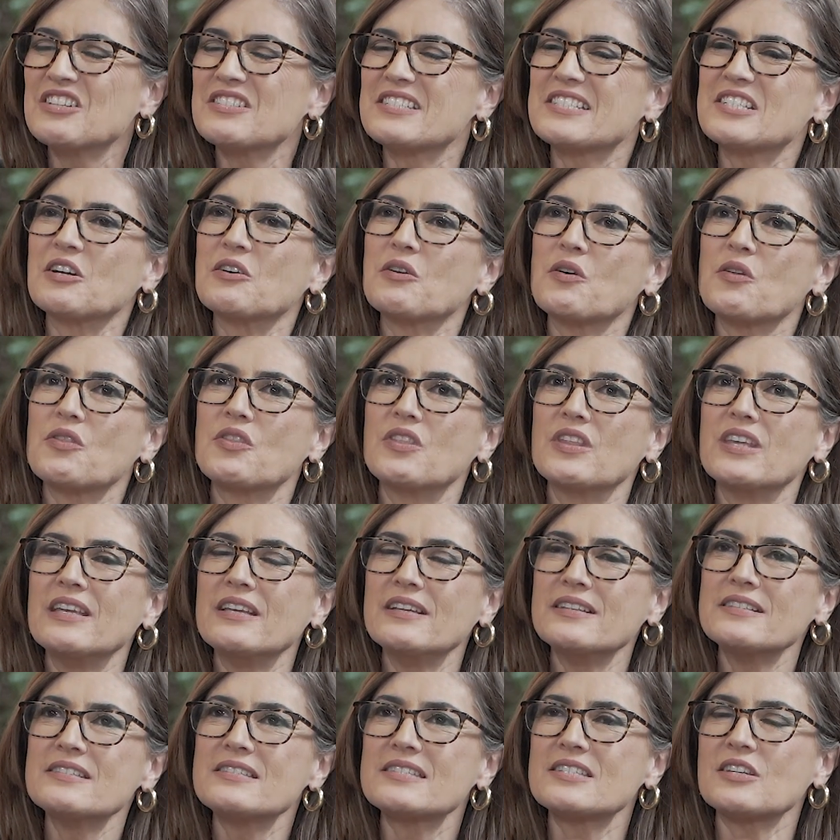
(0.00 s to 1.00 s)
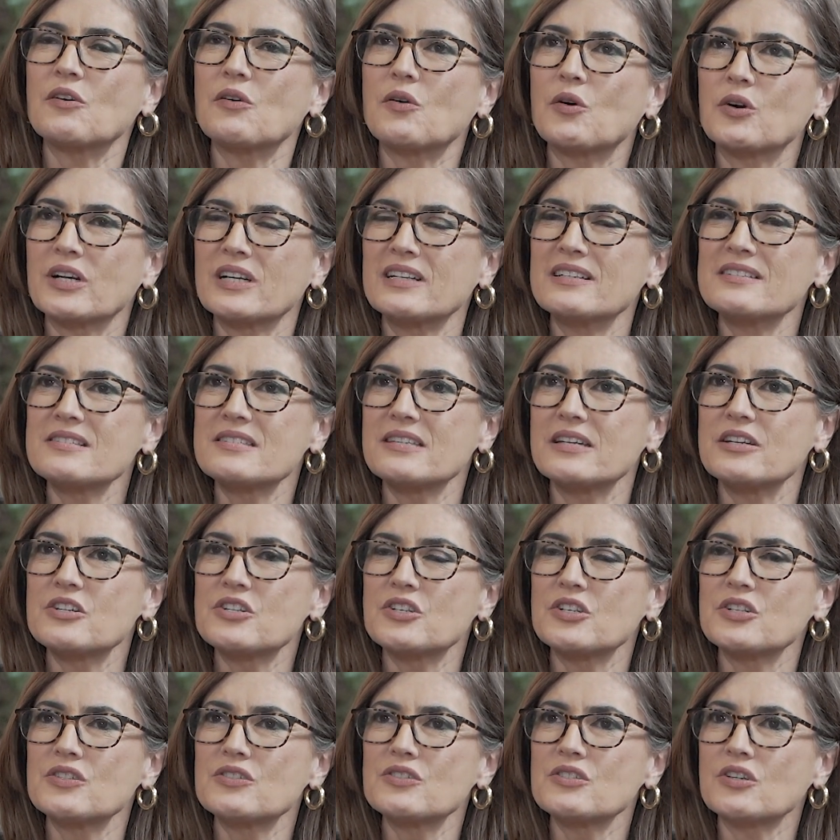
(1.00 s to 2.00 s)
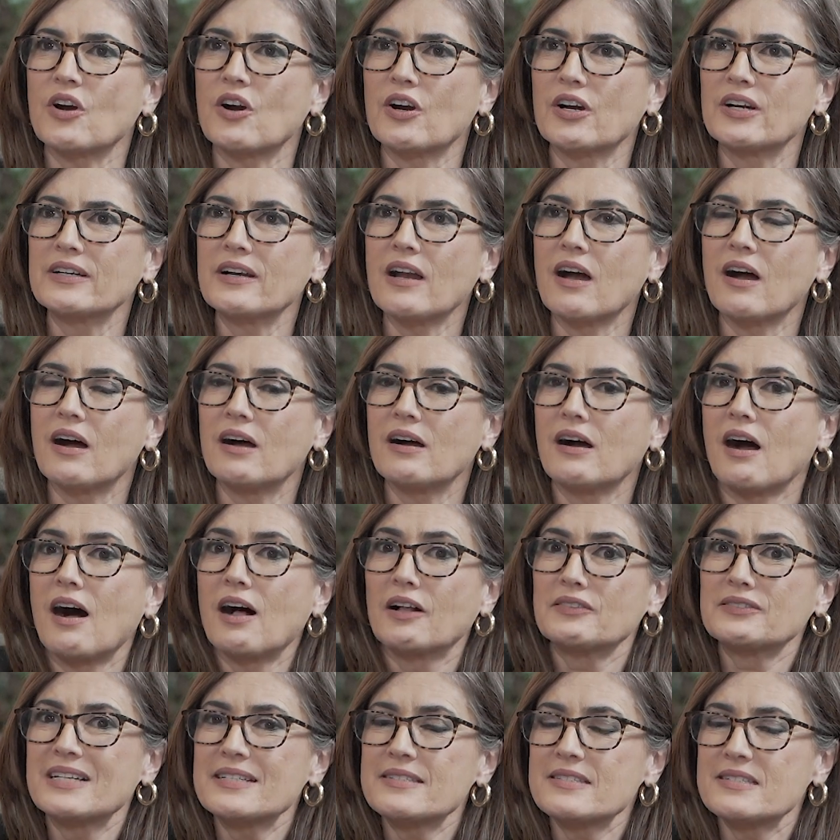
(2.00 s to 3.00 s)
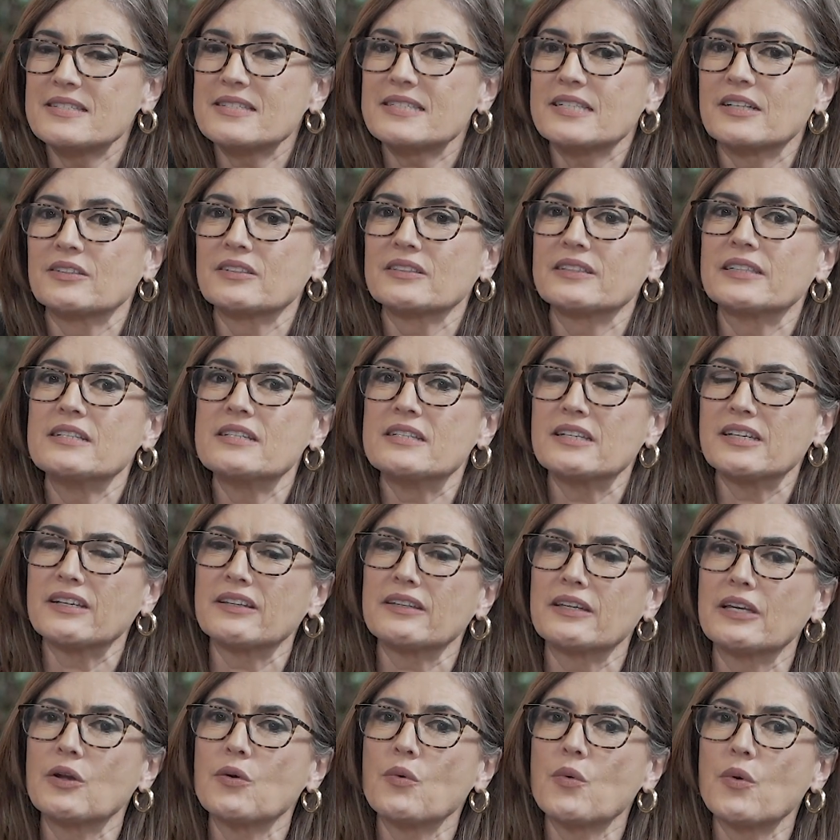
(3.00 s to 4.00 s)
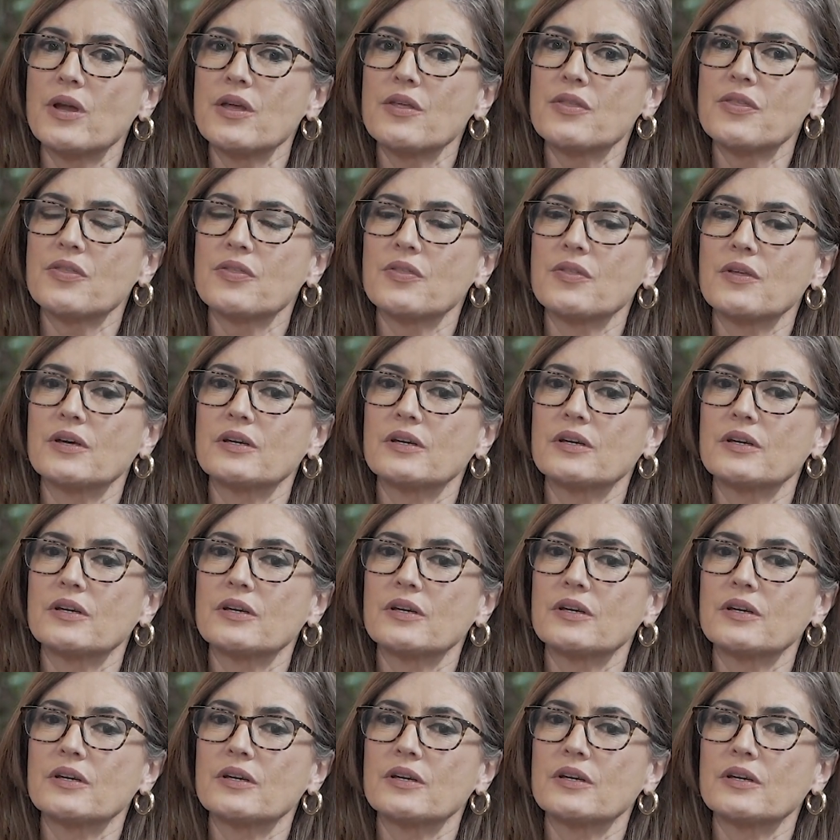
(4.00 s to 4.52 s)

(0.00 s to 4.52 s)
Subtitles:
So these organizations aren't all necessarily dealing with